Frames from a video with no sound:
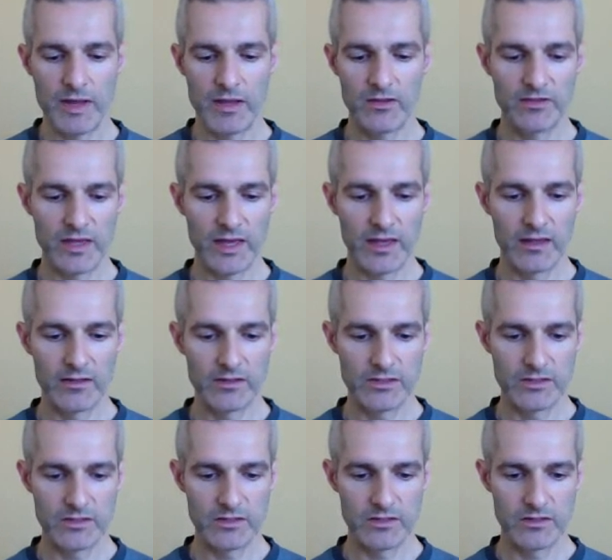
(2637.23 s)
things
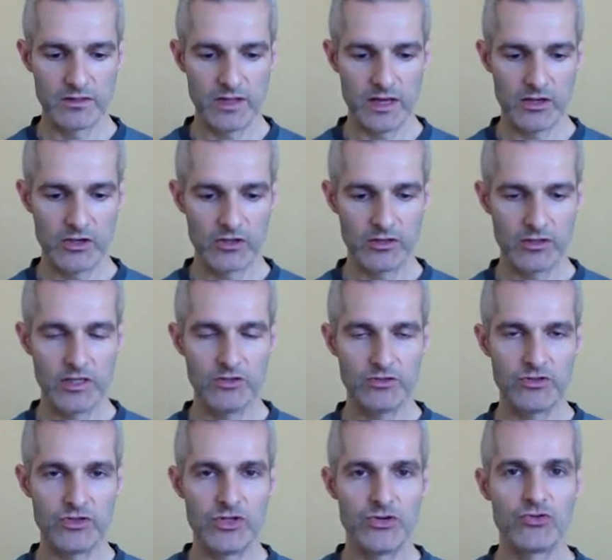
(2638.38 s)
that could lead
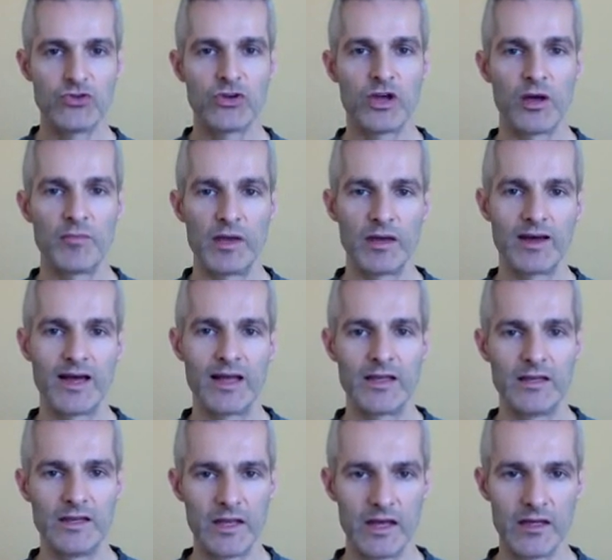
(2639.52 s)
to you coming
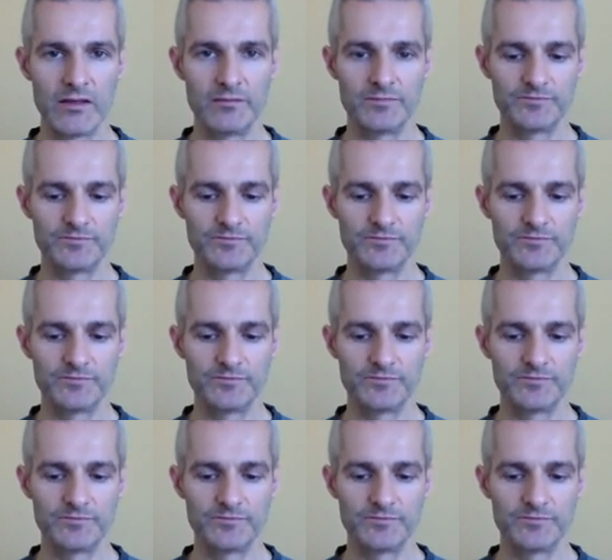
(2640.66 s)
undone.